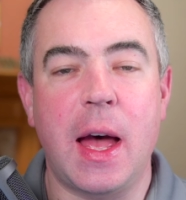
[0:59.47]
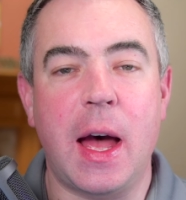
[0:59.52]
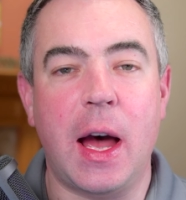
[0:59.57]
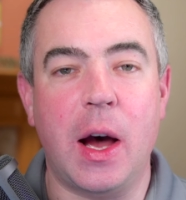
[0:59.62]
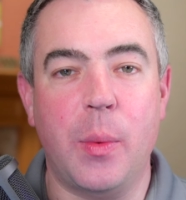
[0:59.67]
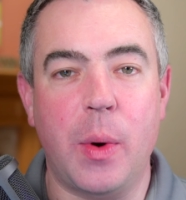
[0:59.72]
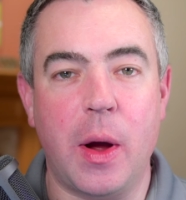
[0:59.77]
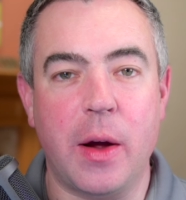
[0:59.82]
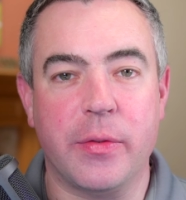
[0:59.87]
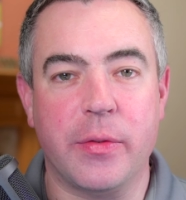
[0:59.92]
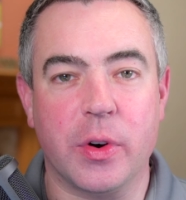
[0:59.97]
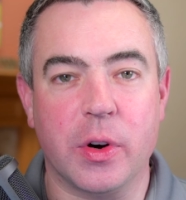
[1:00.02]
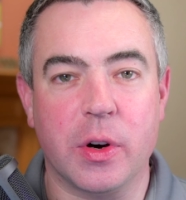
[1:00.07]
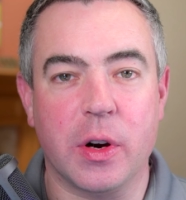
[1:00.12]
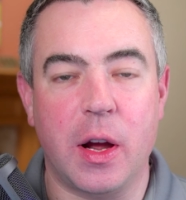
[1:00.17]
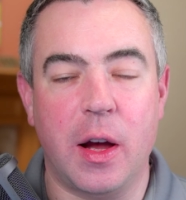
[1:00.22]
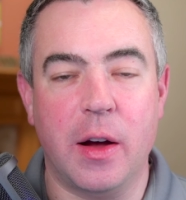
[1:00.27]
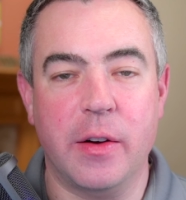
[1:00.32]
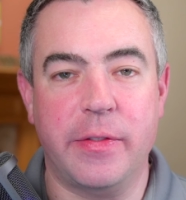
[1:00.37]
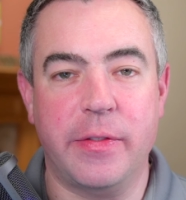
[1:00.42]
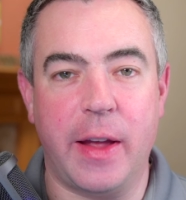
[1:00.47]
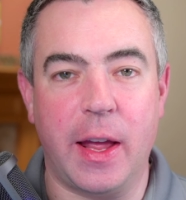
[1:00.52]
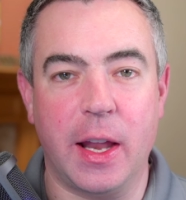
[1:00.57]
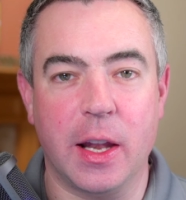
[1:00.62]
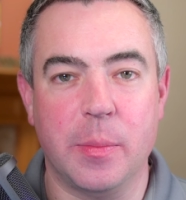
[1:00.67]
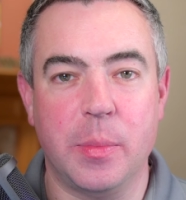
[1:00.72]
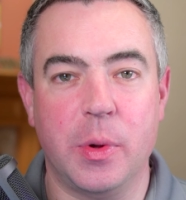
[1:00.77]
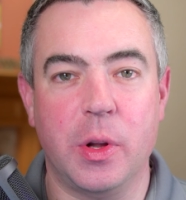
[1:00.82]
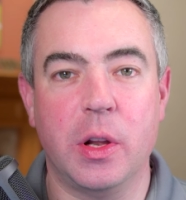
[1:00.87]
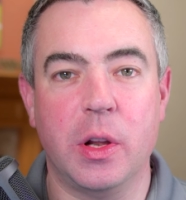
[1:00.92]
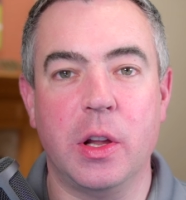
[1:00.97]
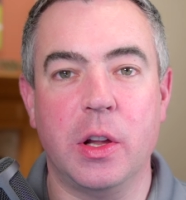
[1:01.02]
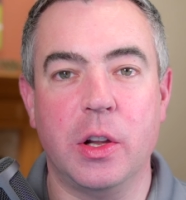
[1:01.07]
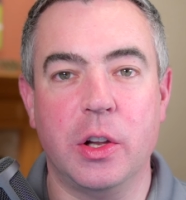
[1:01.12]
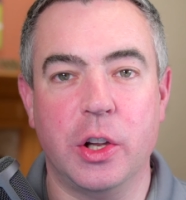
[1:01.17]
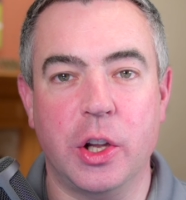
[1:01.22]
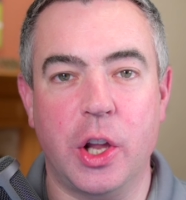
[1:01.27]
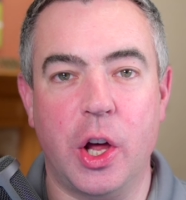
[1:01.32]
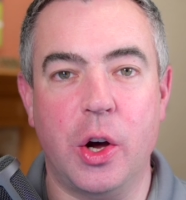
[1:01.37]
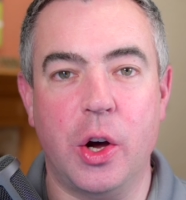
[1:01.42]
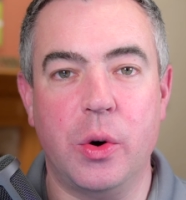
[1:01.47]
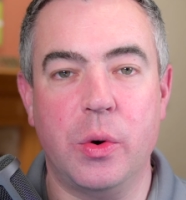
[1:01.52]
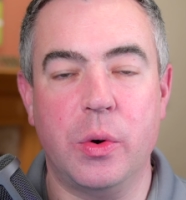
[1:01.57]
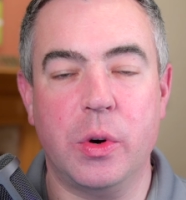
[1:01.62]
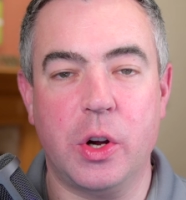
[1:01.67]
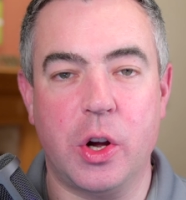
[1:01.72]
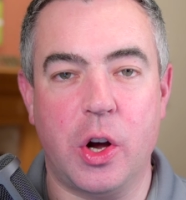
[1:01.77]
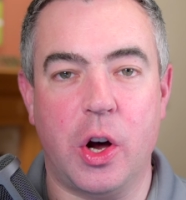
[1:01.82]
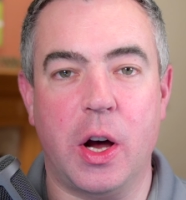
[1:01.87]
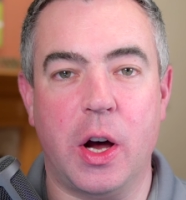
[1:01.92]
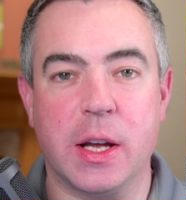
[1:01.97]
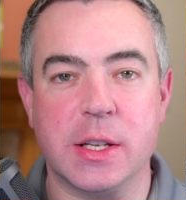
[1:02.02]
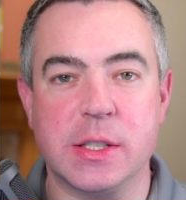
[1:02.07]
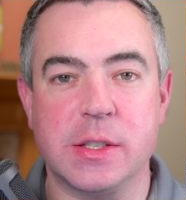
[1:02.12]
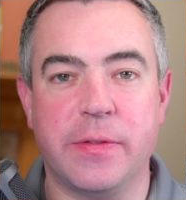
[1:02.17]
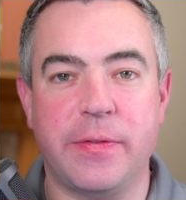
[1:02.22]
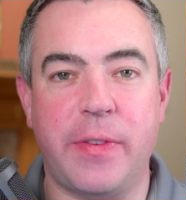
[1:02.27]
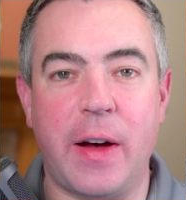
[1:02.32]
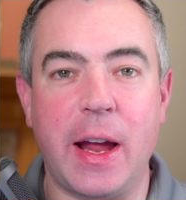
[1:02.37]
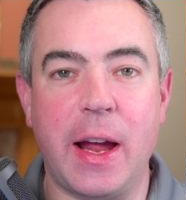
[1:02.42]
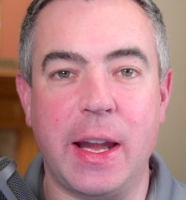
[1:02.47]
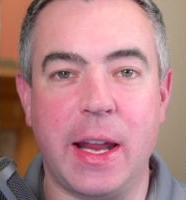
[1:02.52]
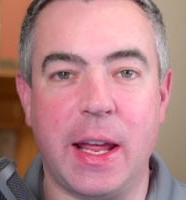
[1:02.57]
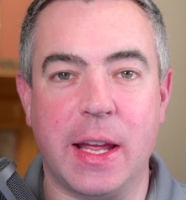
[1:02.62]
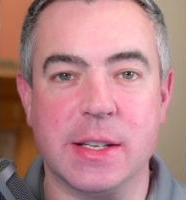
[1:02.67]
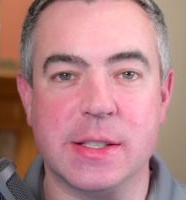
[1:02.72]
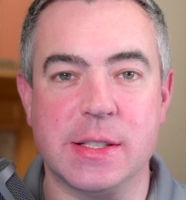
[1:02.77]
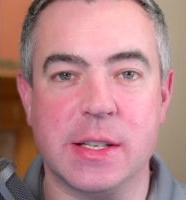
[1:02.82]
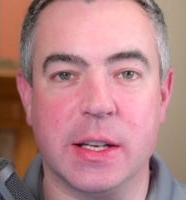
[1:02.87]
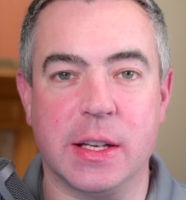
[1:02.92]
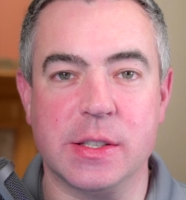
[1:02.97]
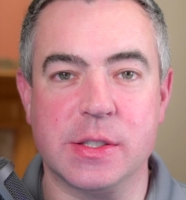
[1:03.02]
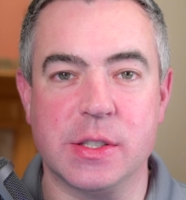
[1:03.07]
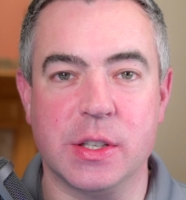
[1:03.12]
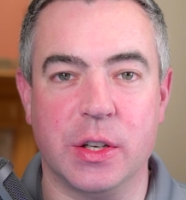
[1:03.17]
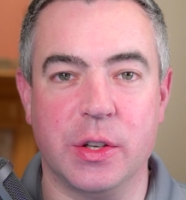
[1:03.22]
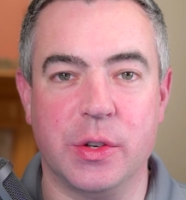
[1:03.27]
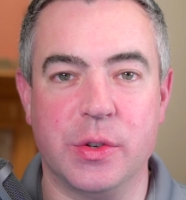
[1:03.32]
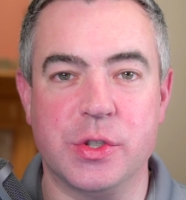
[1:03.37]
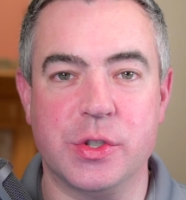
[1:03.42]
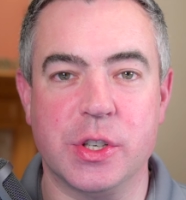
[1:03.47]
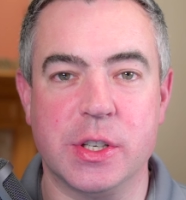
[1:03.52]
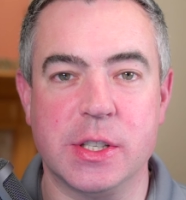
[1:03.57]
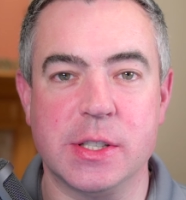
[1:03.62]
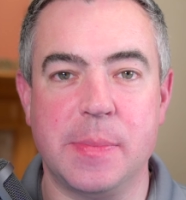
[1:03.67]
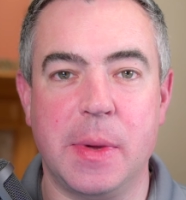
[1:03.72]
However, available low-cost financing solutions